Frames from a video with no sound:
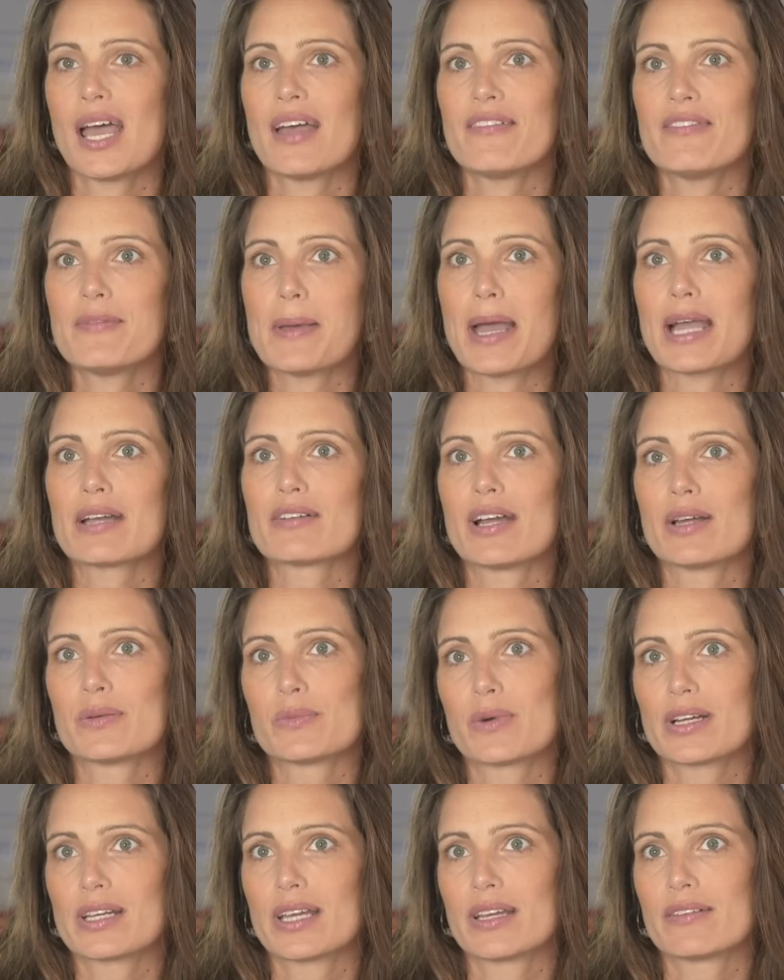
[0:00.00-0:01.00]
I have a
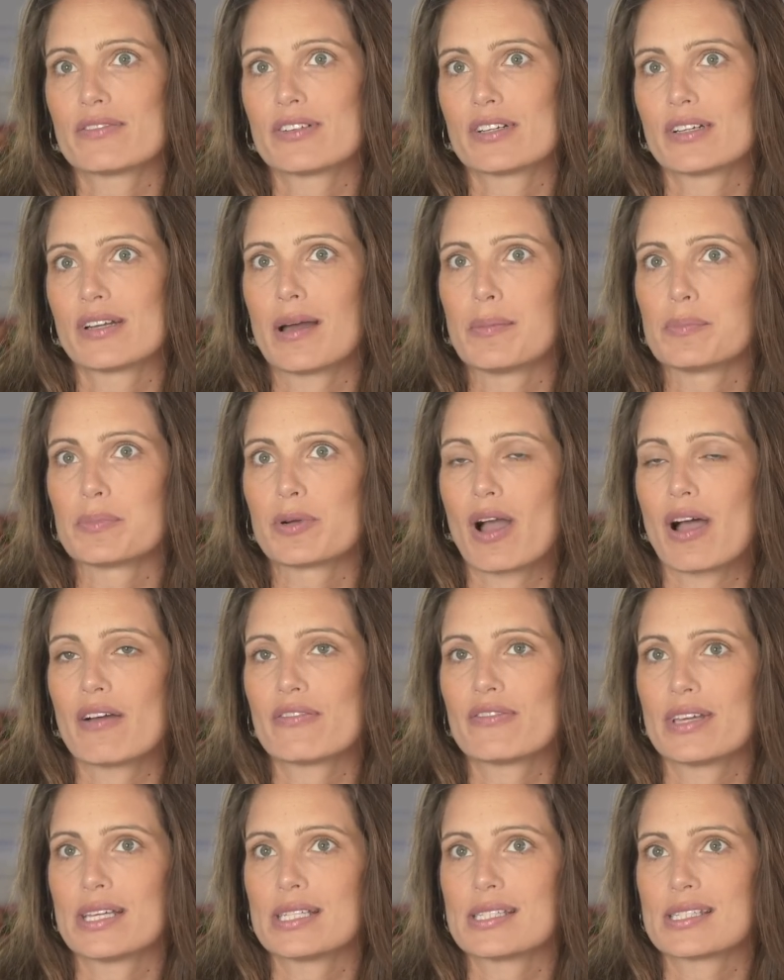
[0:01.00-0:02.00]
background working for
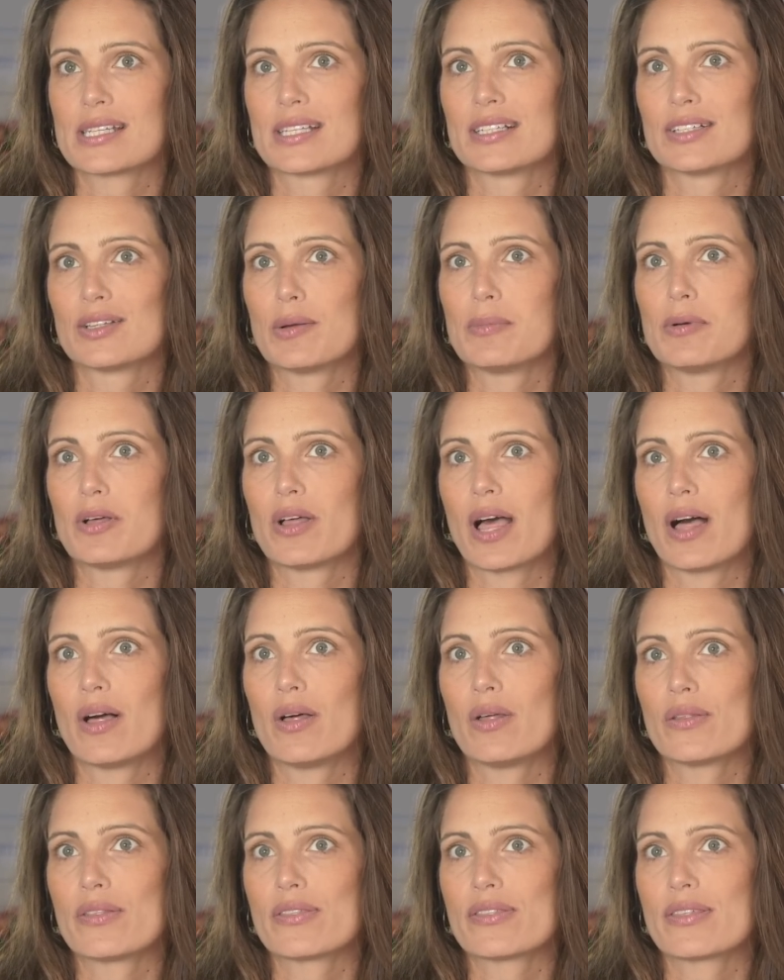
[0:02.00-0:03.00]
nonprofits and global
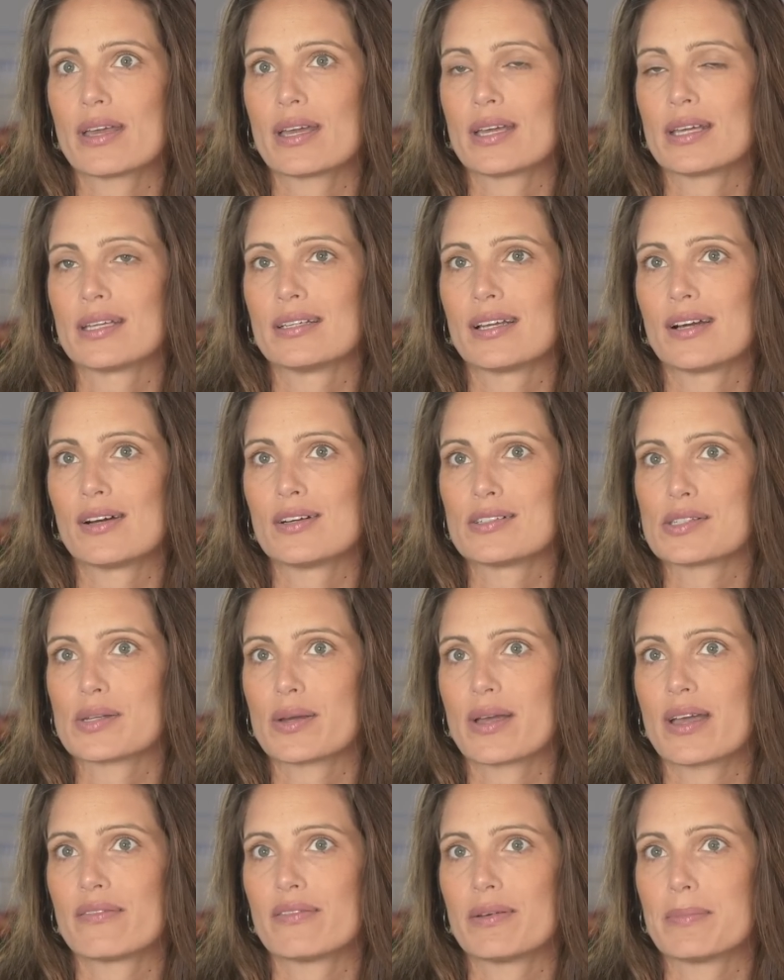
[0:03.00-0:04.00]
health, and
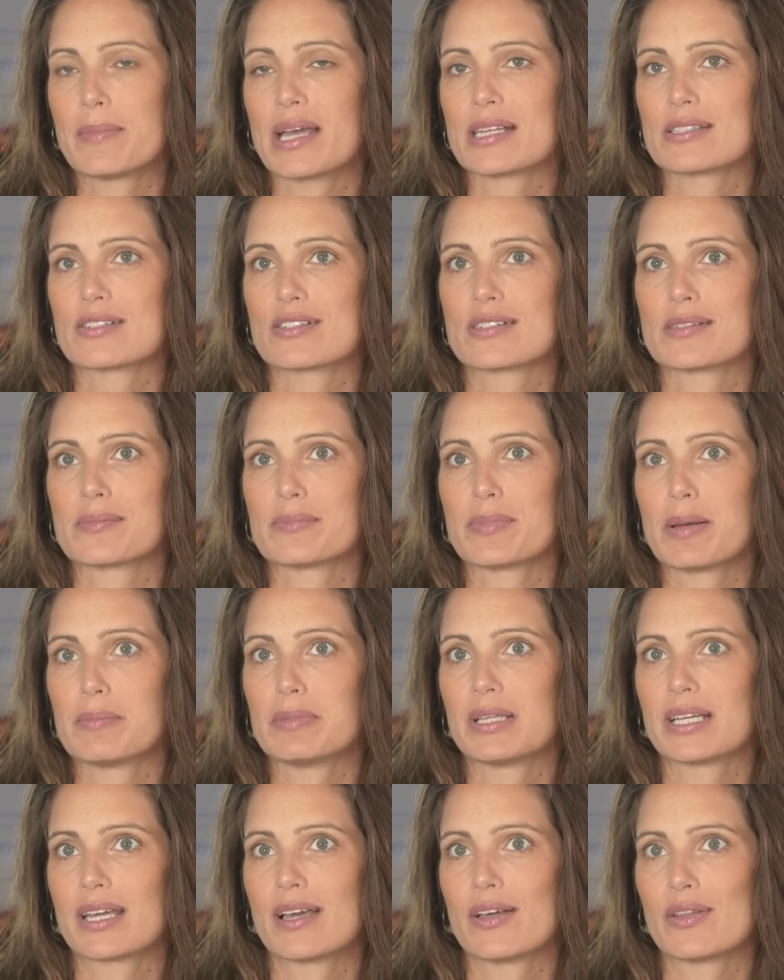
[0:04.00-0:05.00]
also have a master's in
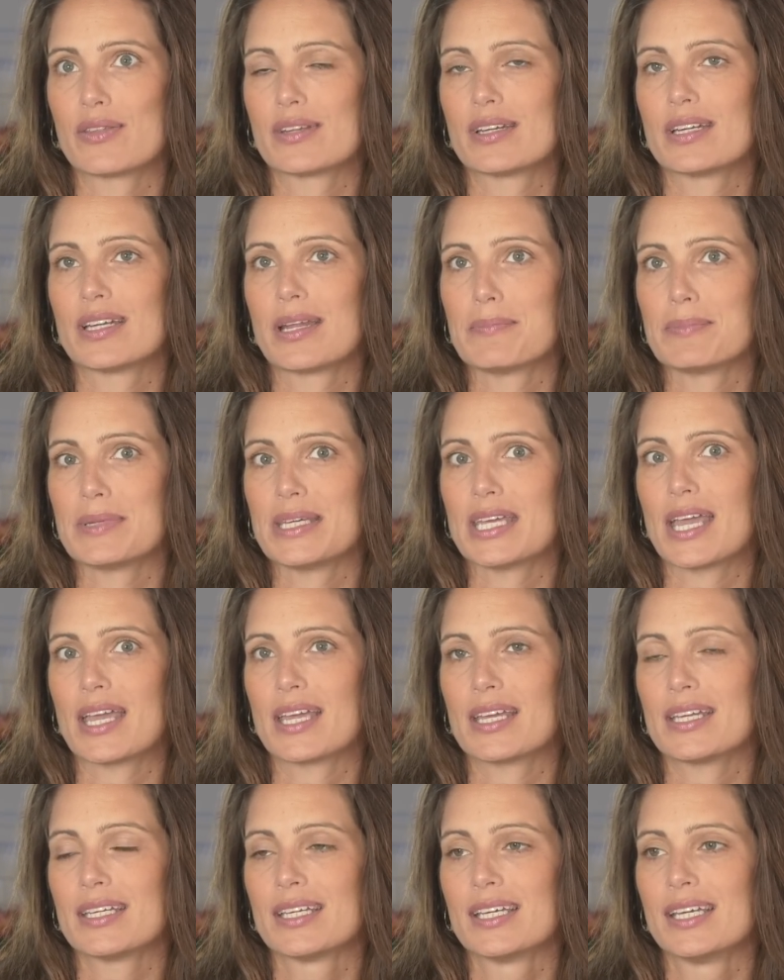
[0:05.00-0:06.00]
public health and an
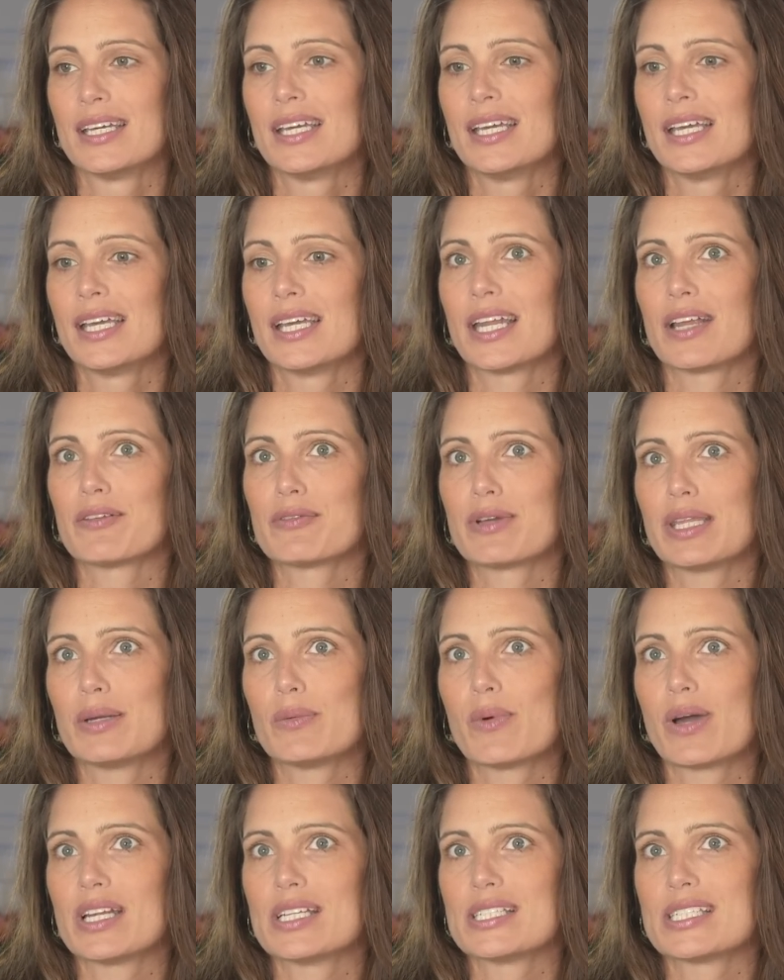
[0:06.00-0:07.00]
MBA. And I
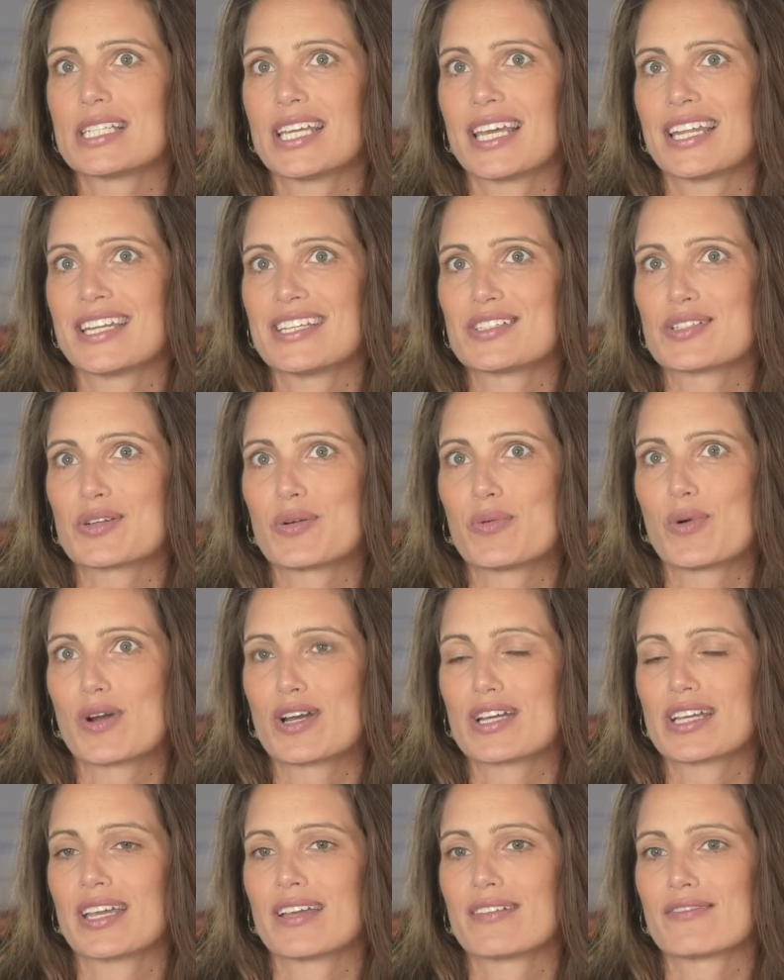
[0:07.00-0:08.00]
really wanted to get into
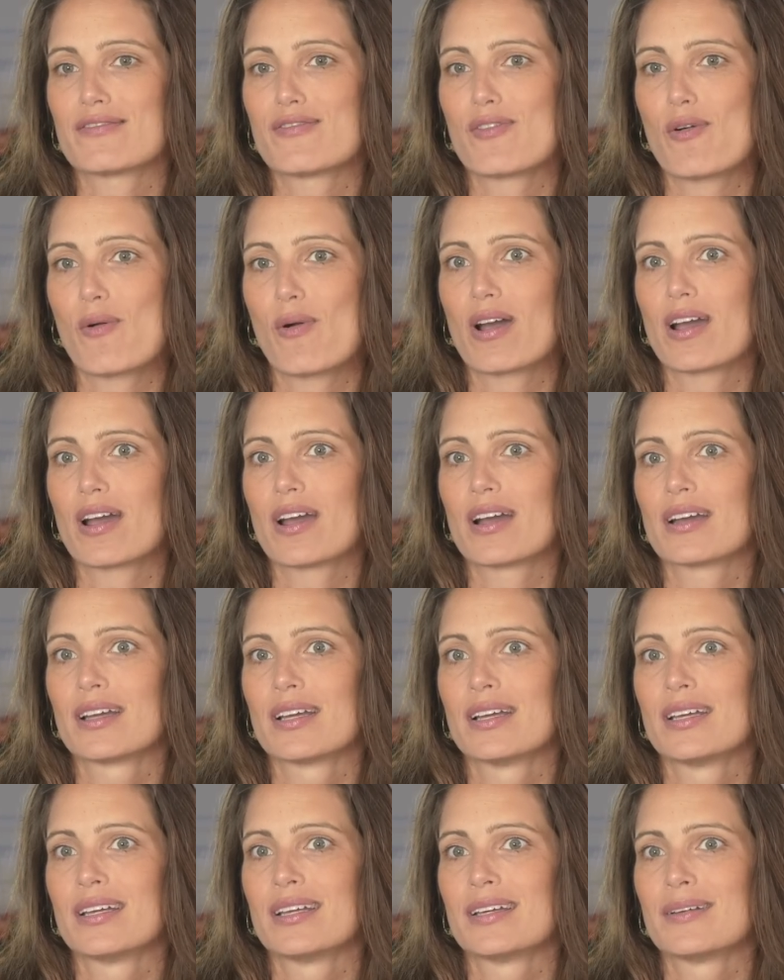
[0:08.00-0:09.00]
working
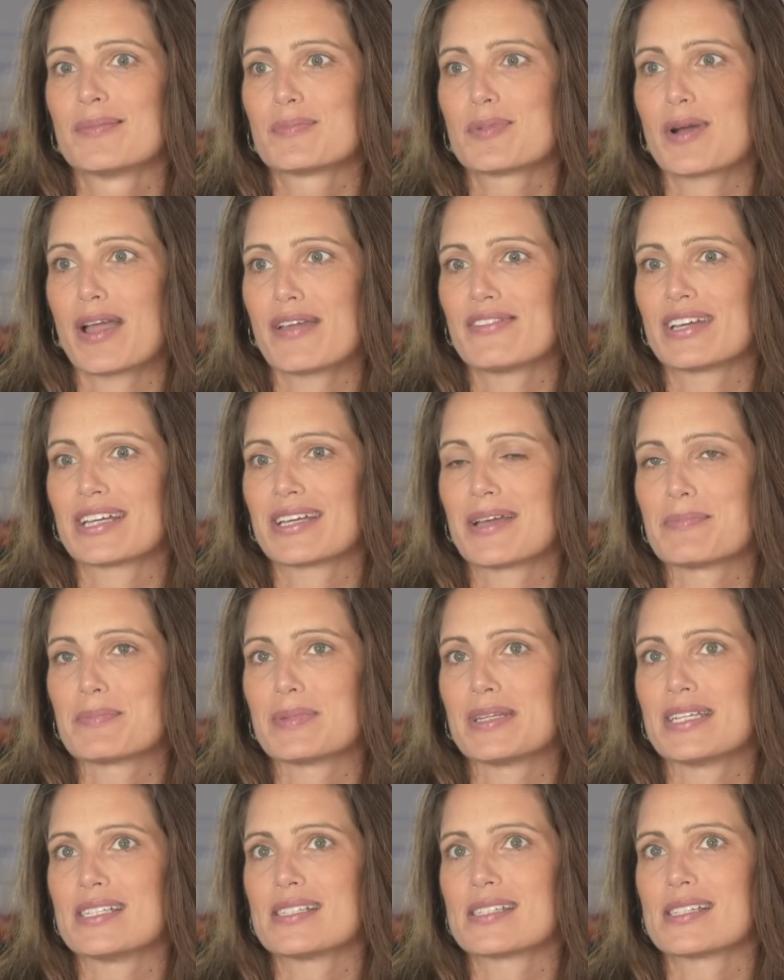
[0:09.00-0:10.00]
for private
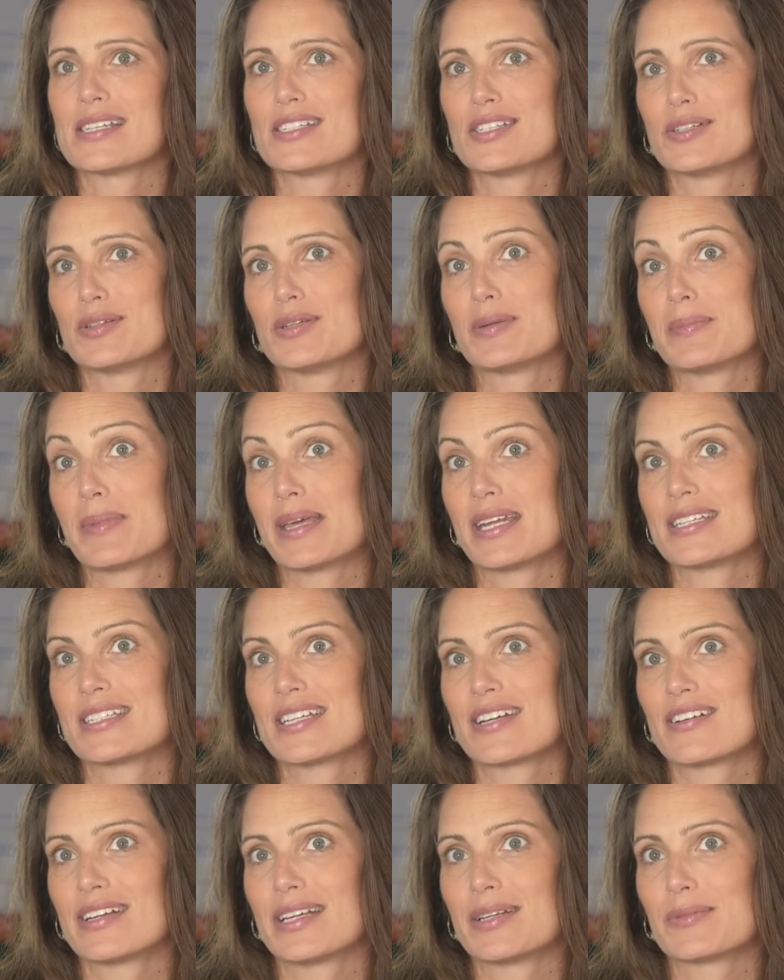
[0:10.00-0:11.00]
companies that do
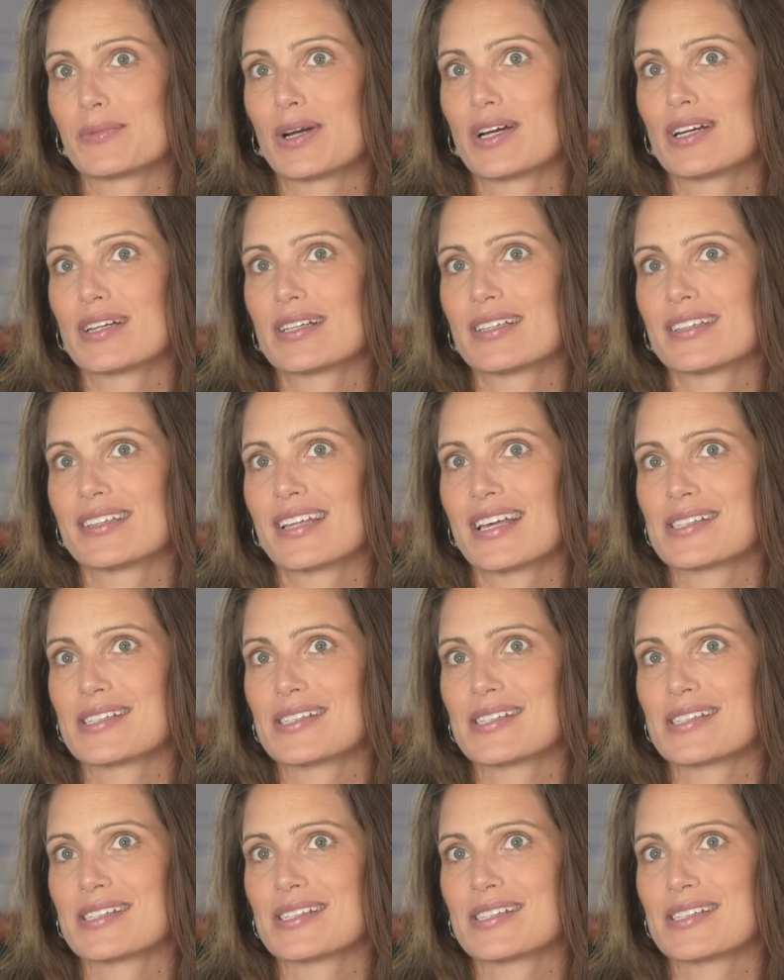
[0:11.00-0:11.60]
humanitarian work, and